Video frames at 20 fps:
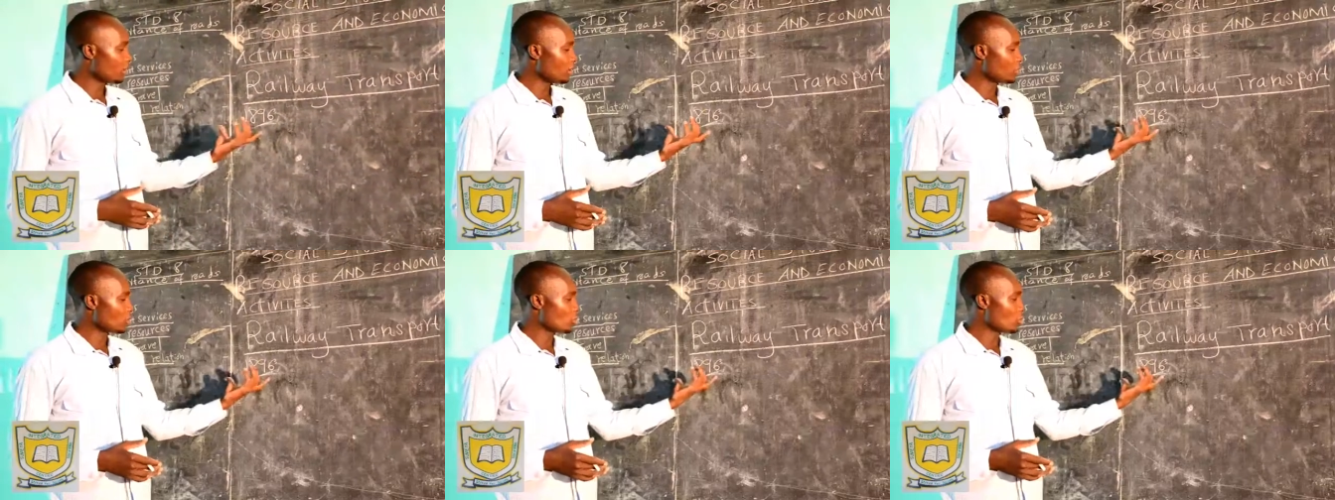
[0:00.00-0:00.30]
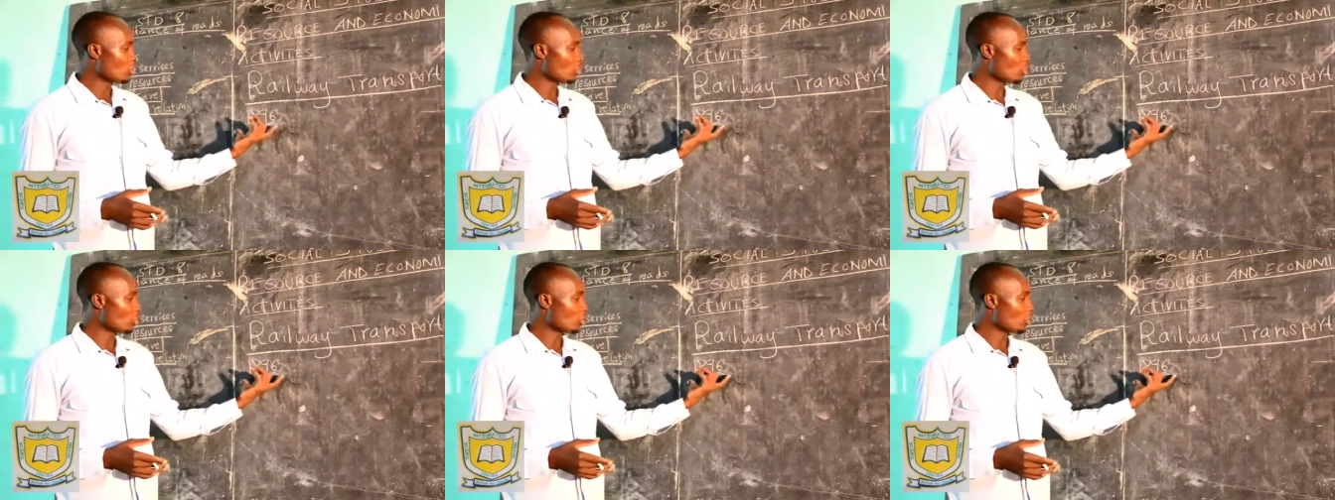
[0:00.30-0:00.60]

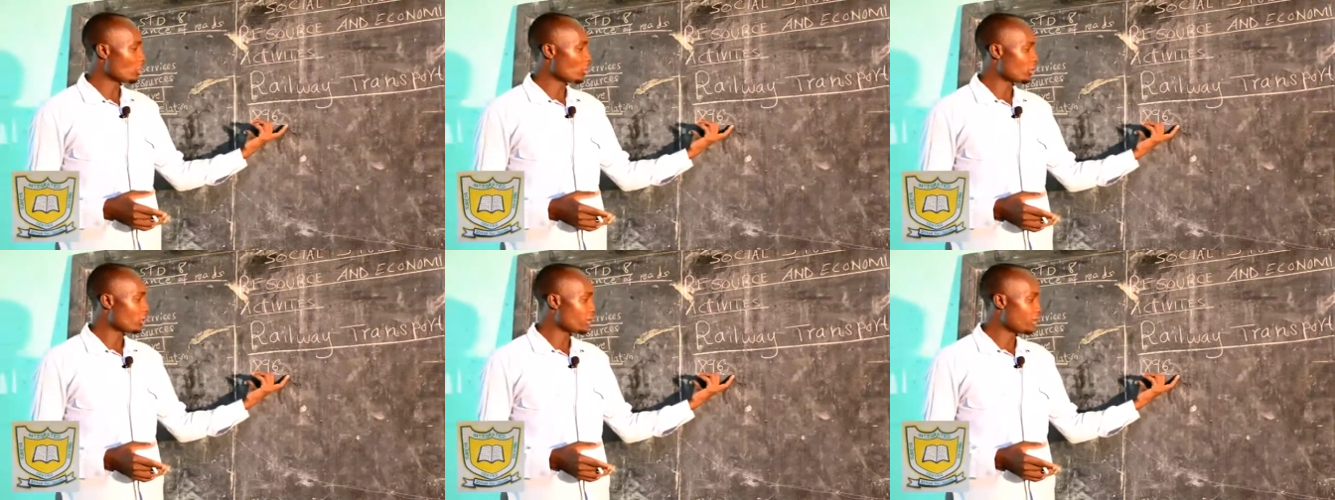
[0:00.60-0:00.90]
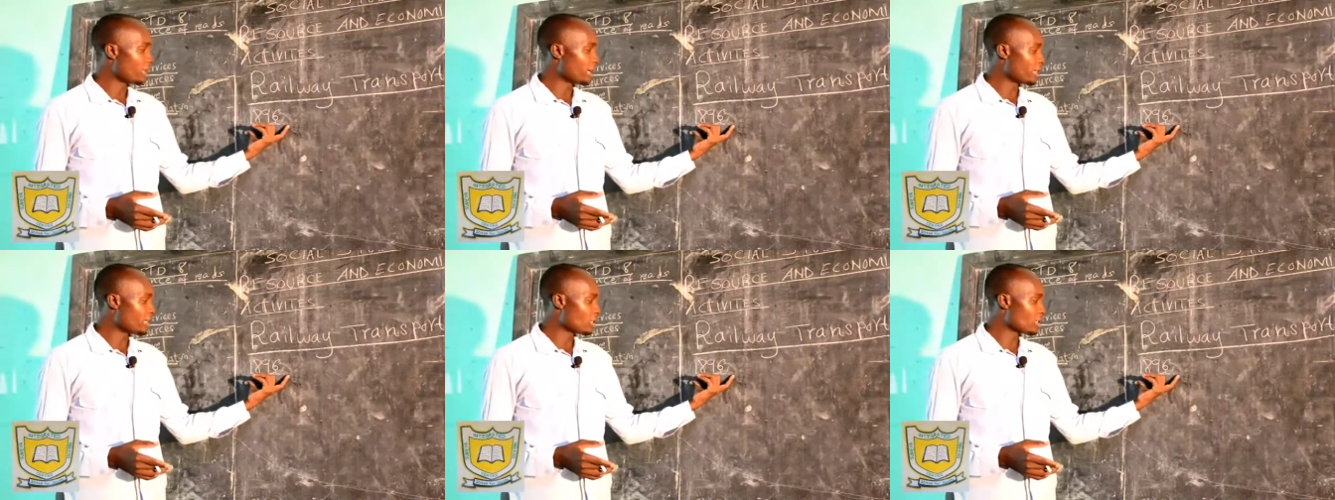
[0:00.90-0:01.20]
So
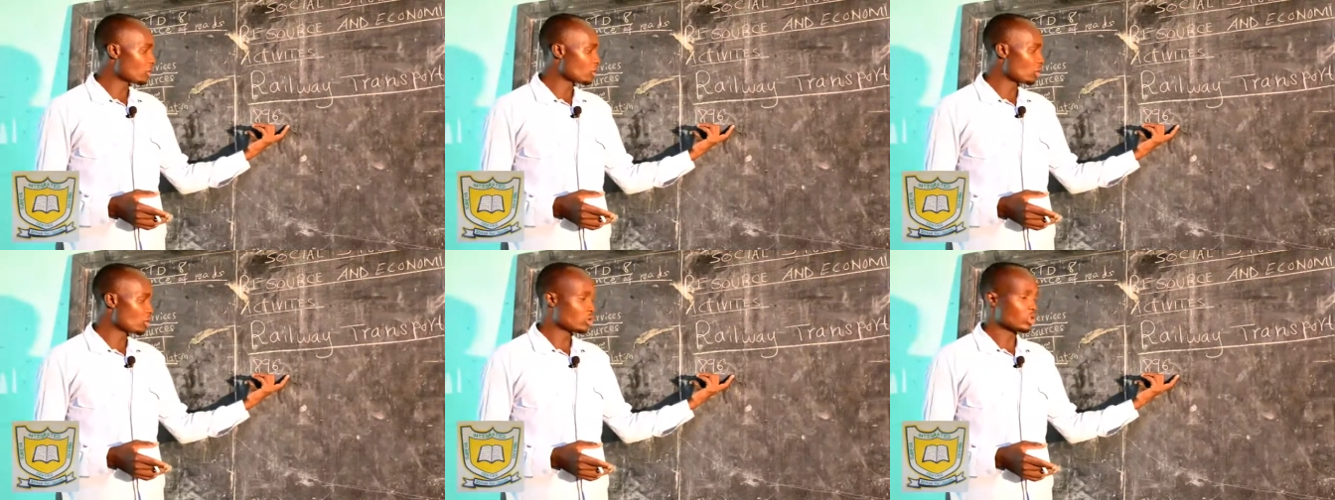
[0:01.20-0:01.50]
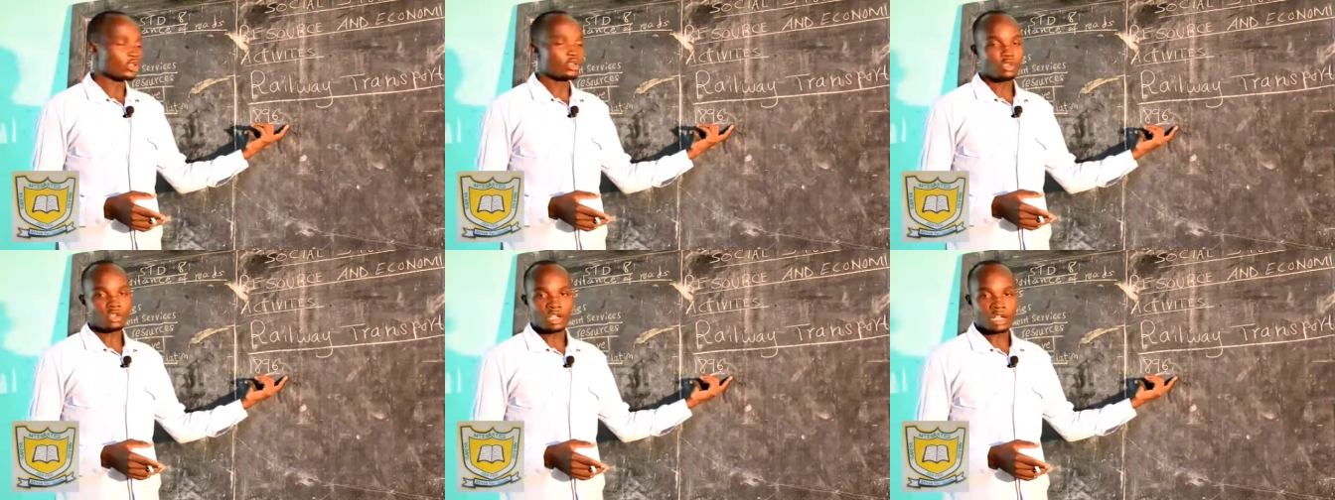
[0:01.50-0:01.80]
that is what
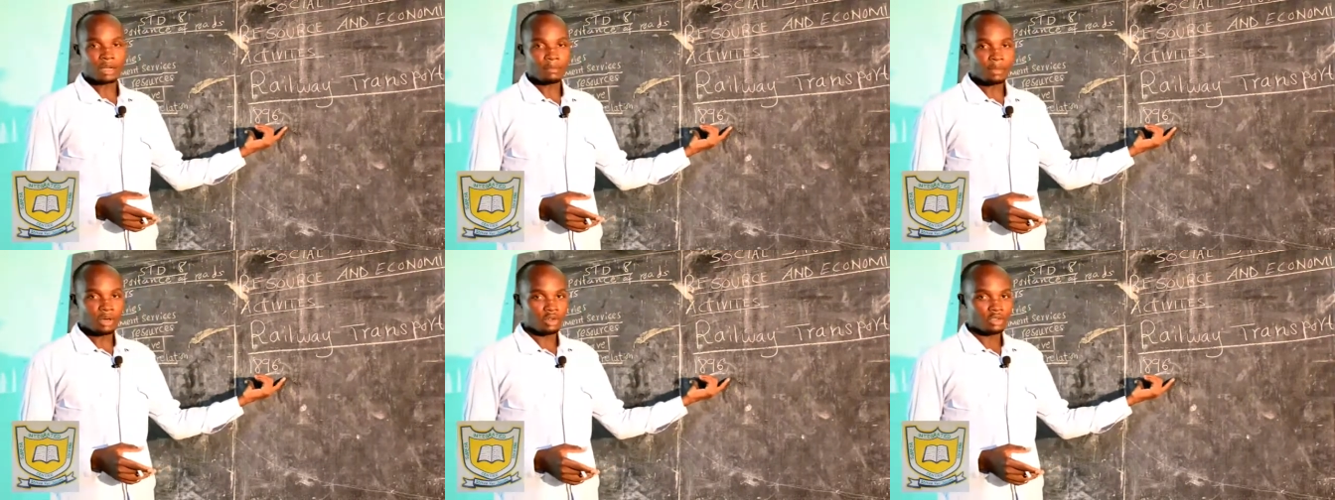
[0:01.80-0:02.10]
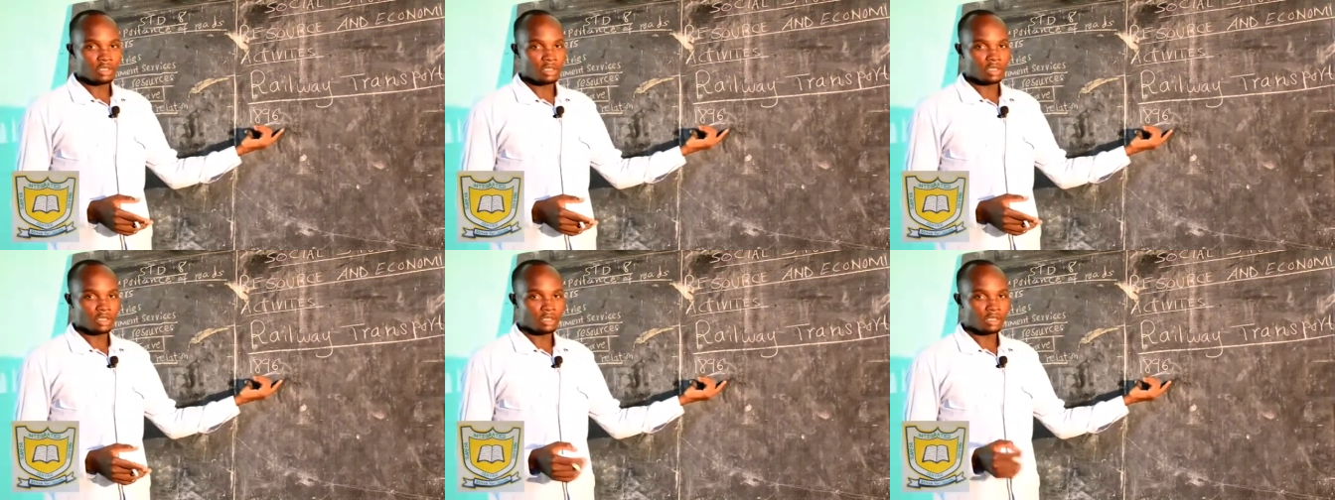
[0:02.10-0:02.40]
you're talking
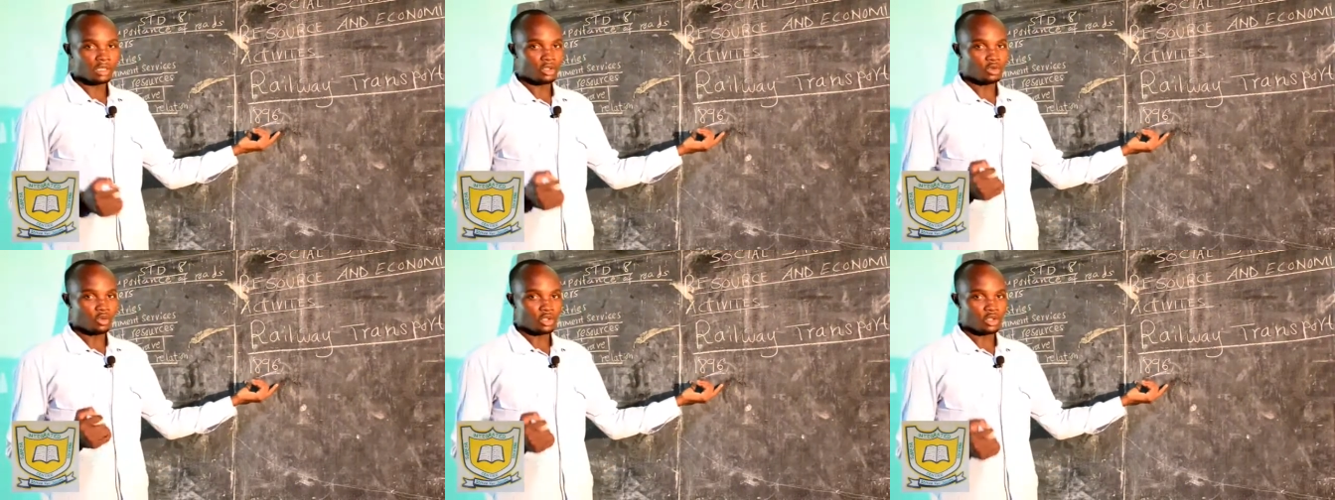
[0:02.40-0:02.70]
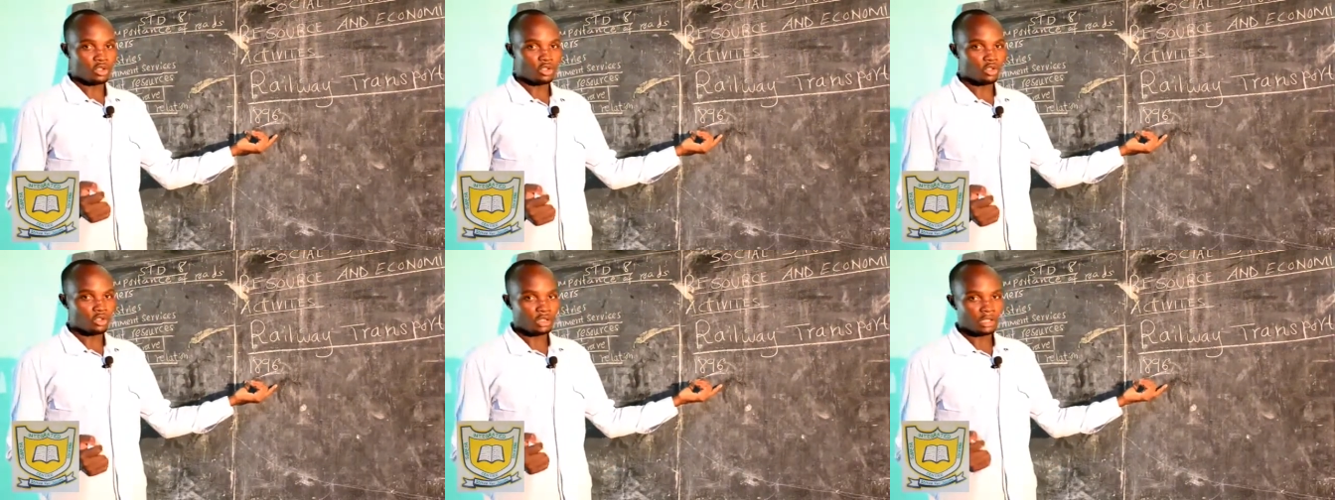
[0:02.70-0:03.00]
about. It
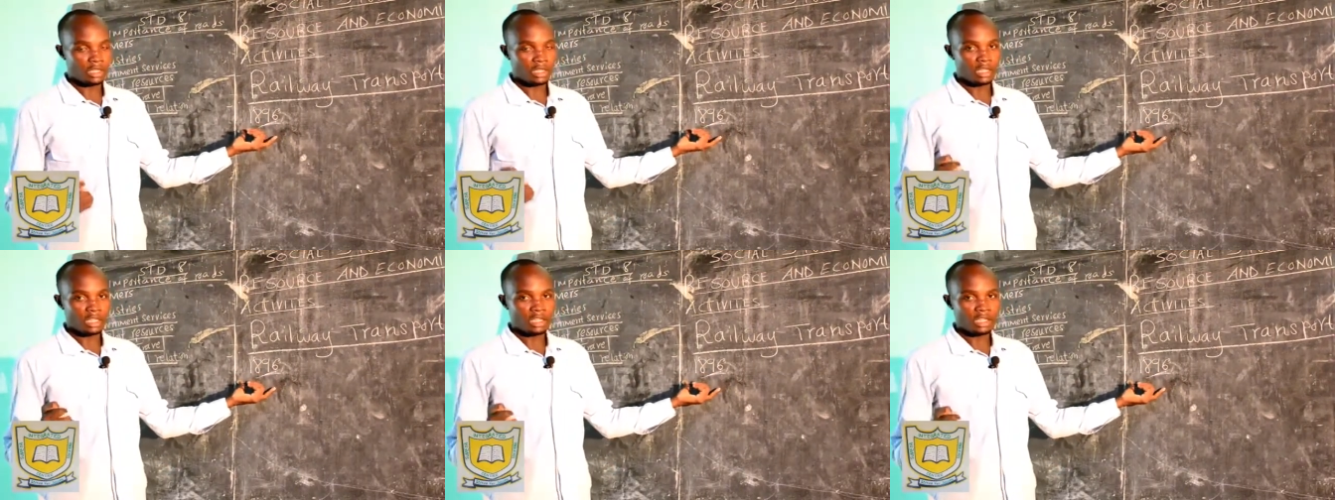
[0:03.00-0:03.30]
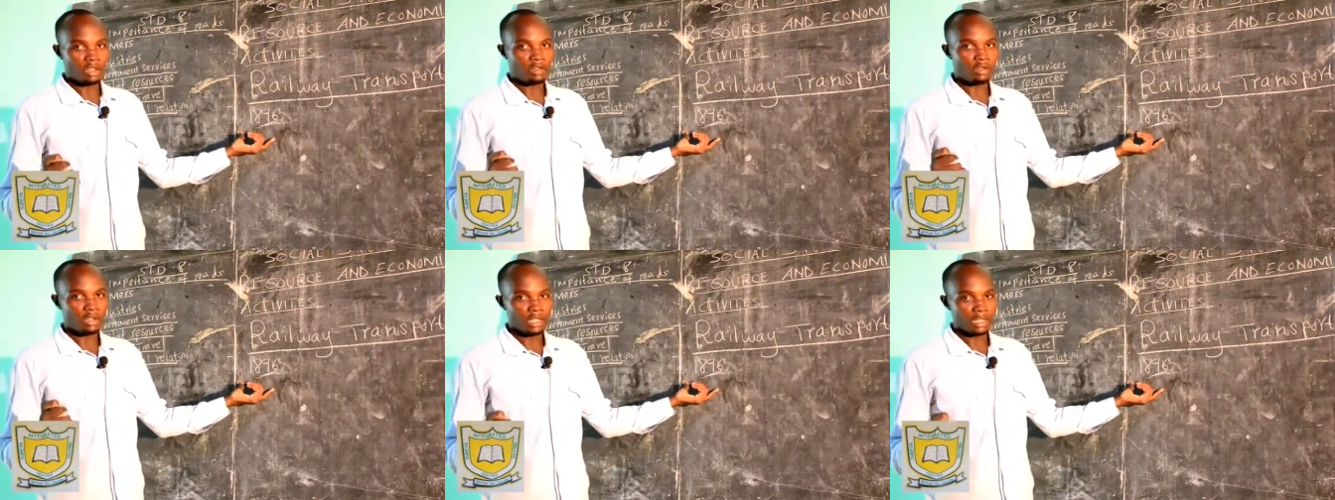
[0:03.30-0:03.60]
was called
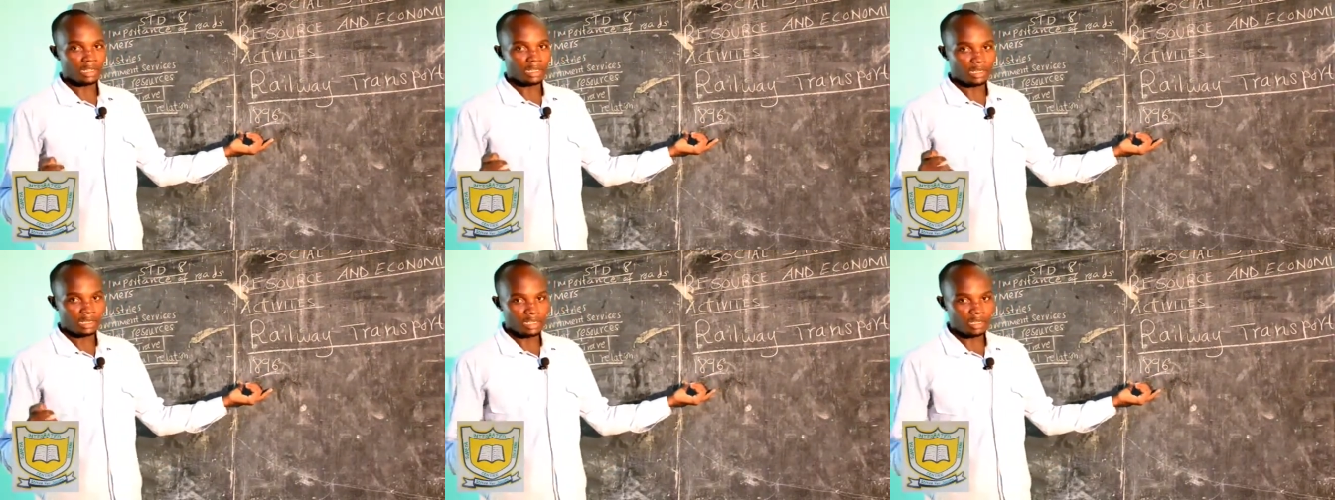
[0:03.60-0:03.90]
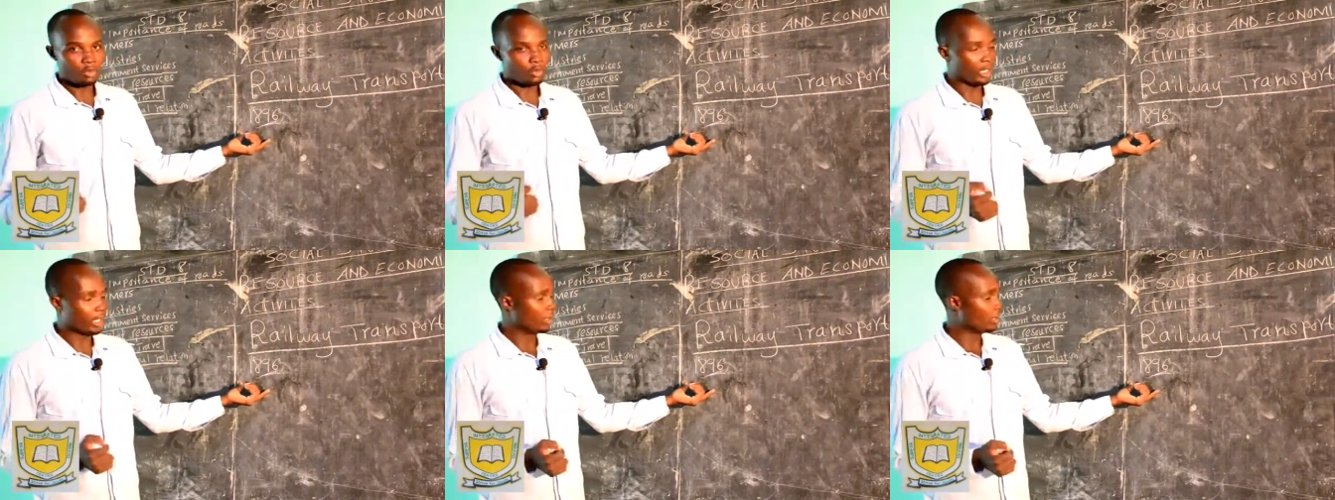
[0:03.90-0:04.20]
Kenya-Uganda
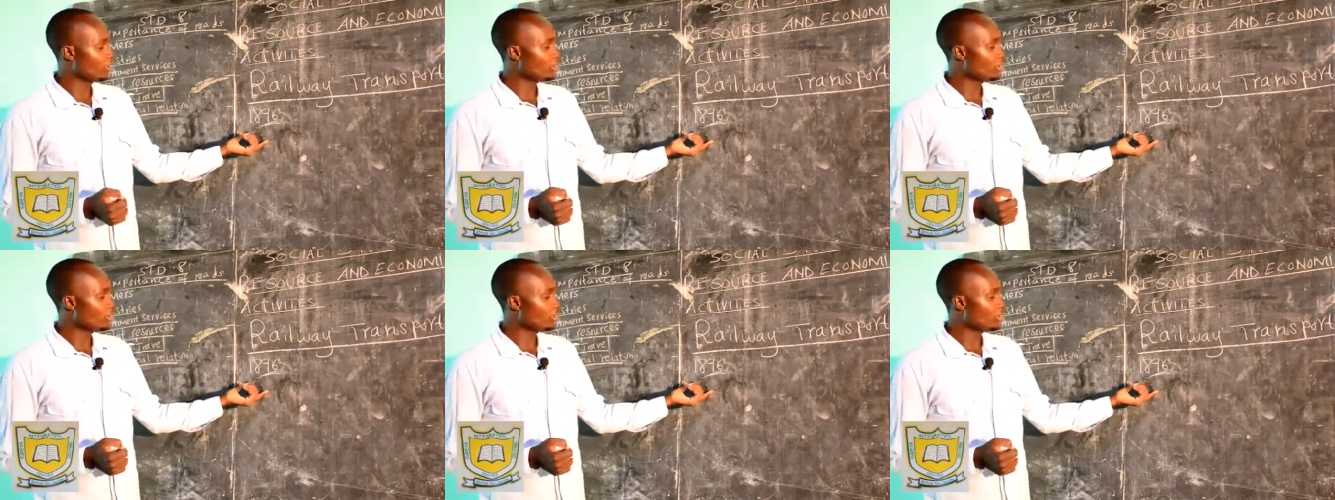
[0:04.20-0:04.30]
Railway.